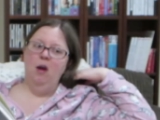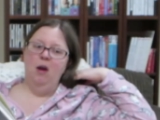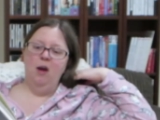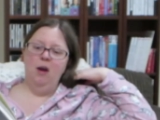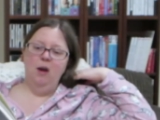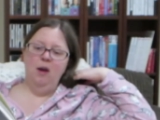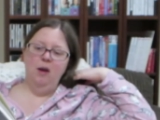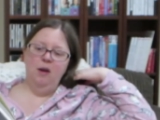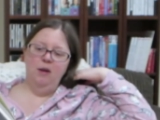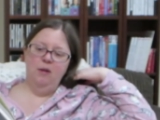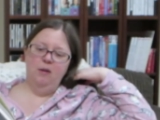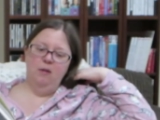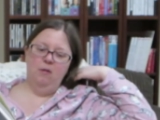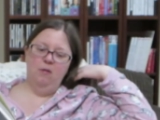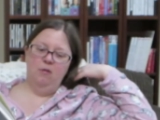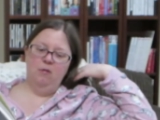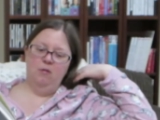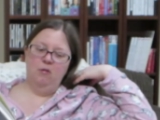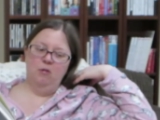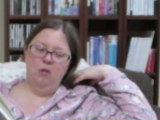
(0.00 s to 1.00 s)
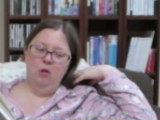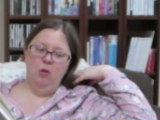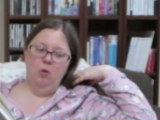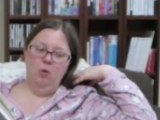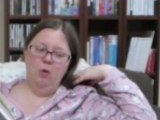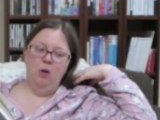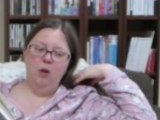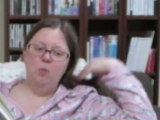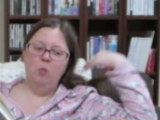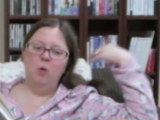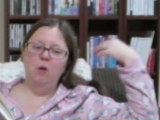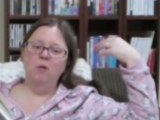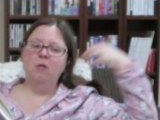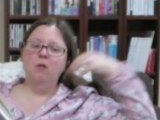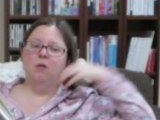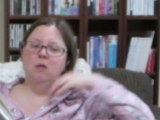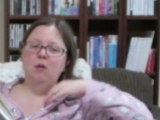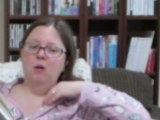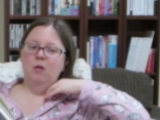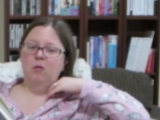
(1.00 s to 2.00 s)
And so it
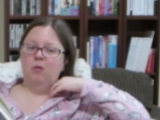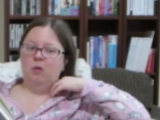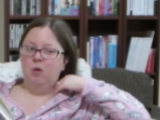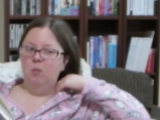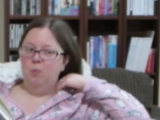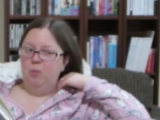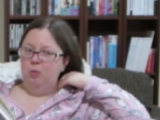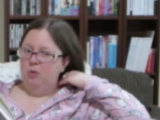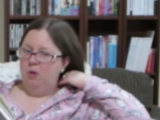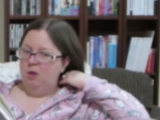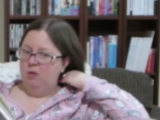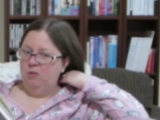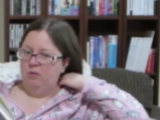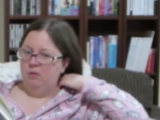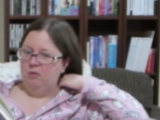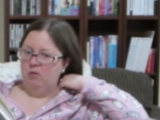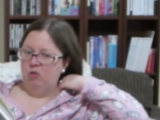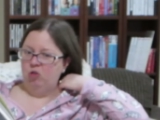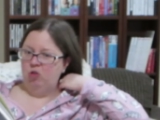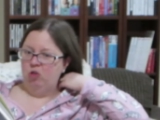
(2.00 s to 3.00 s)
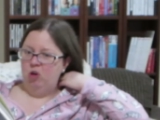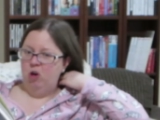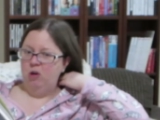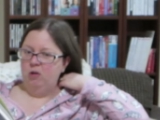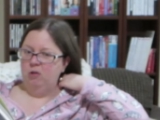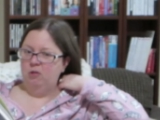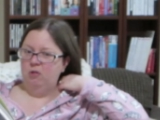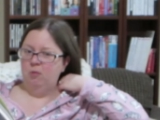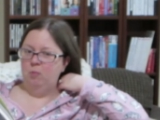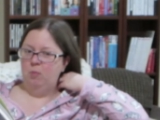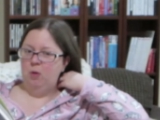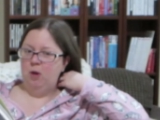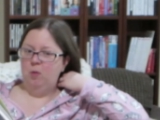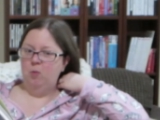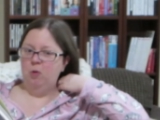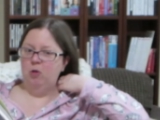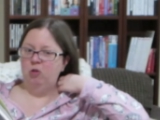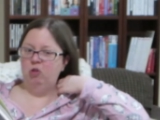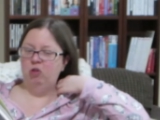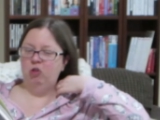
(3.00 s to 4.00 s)
wasn't a complete shock to me
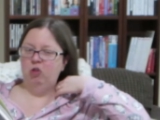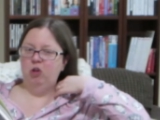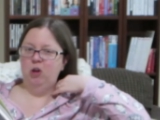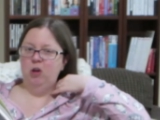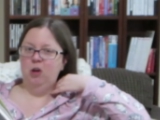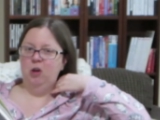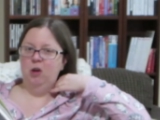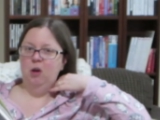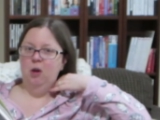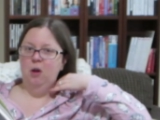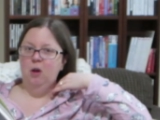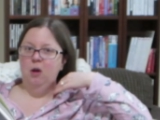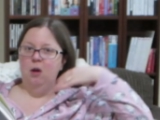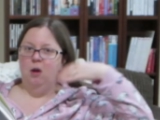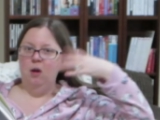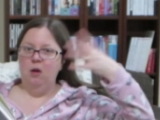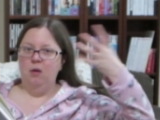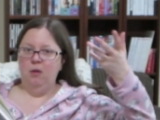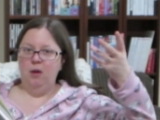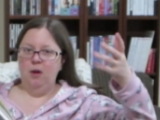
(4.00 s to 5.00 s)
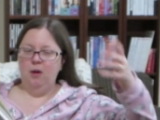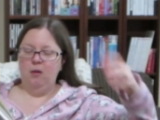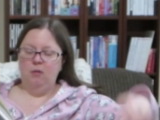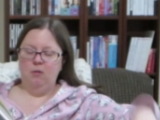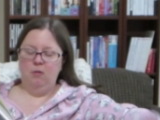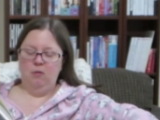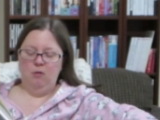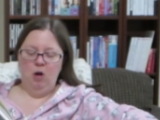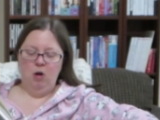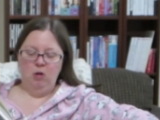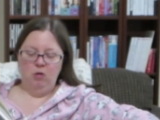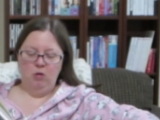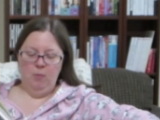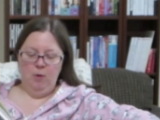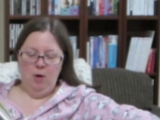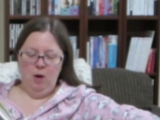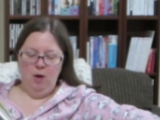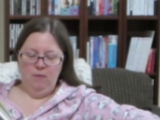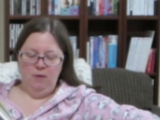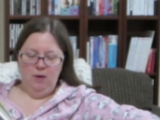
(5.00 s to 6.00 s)
when she, like, talked
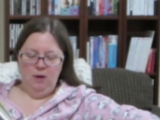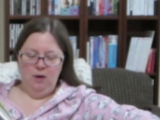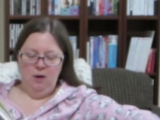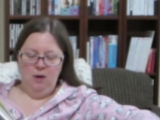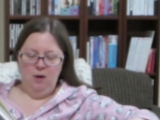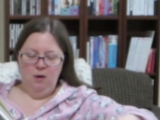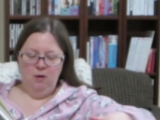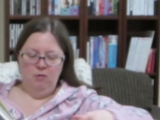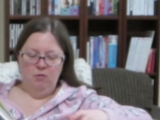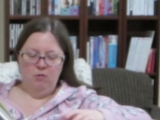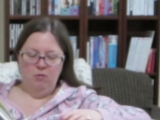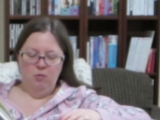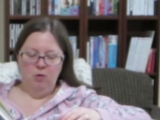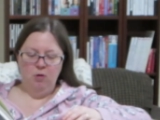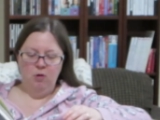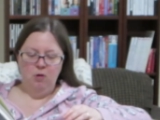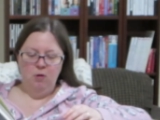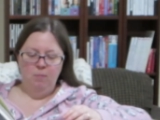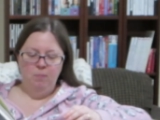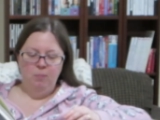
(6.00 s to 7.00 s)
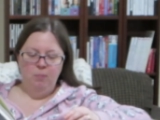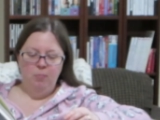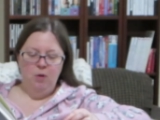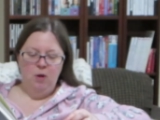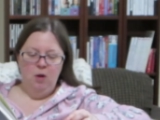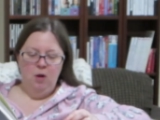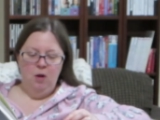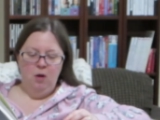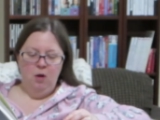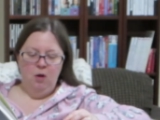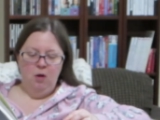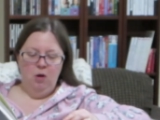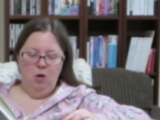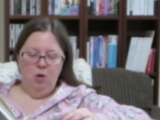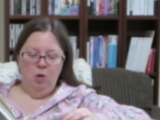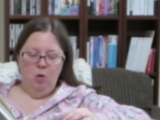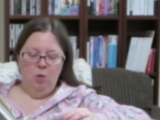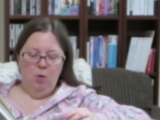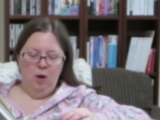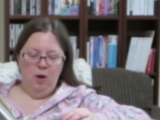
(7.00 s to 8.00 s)
about having an eating disorder.
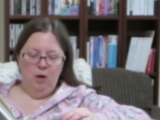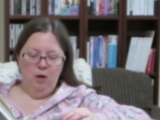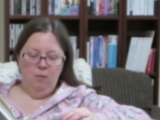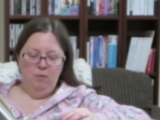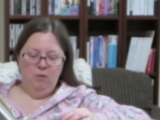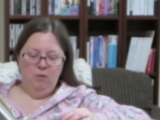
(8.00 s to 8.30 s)
Oh, and I'm